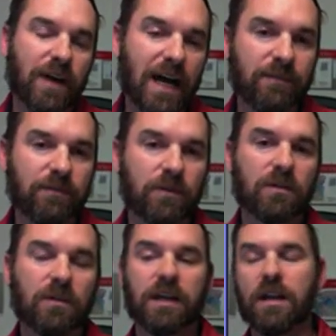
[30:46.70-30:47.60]

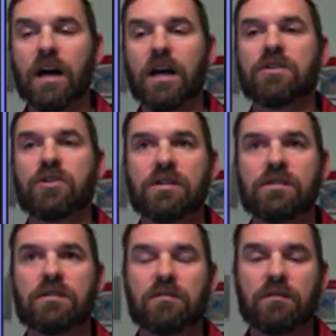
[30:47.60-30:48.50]
survival and not
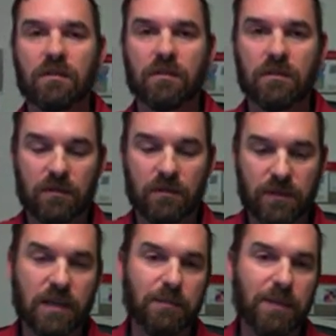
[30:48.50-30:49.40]
just
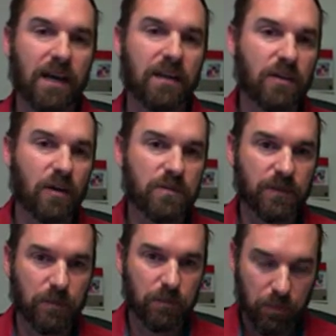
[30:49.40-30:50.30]
think about it in
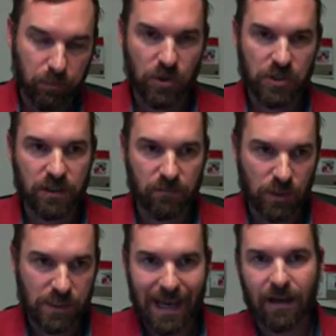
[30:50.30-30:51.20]
terms of the proportion of
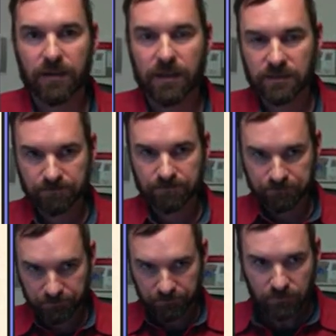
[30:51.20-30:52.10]
mortalities.
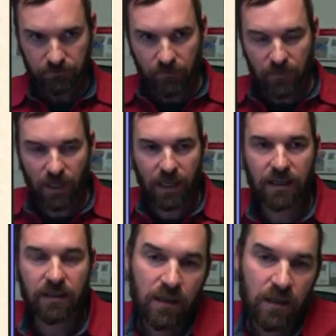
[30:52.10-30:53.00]

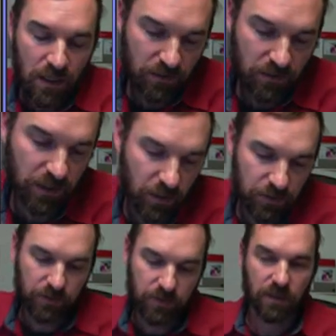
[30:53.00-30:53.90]
And I'm going to
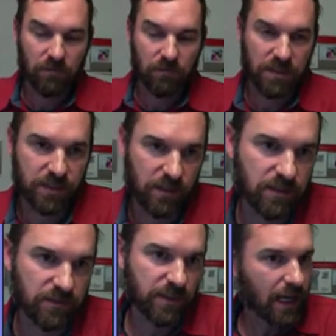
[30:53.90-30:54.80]
go through a, a
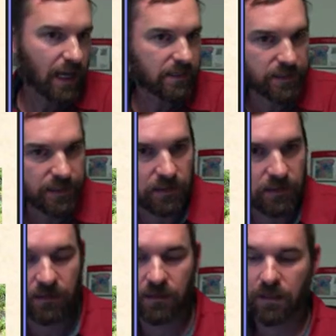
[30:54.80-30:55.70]
series of slides
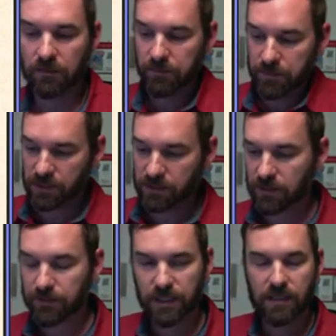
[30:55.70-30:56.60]
here. Uh, we present
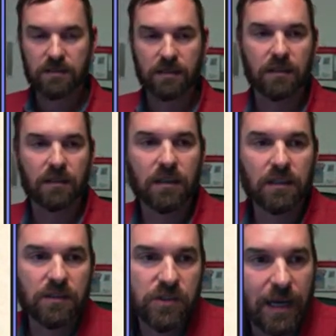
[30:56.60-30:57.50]
some of these in the
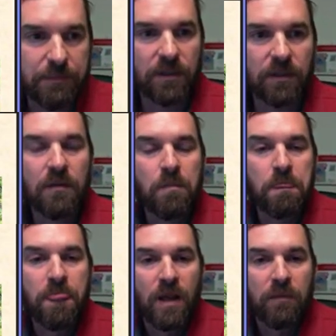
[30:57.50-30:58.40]
in the chapter,
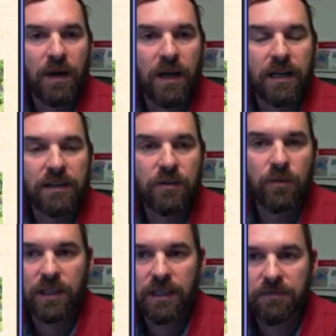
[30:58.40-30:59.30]
but I do
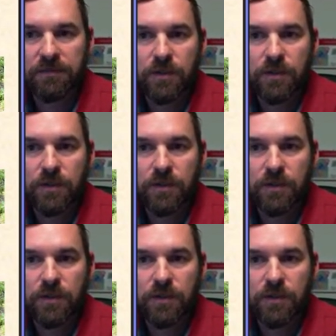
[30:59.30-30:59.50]
want to give a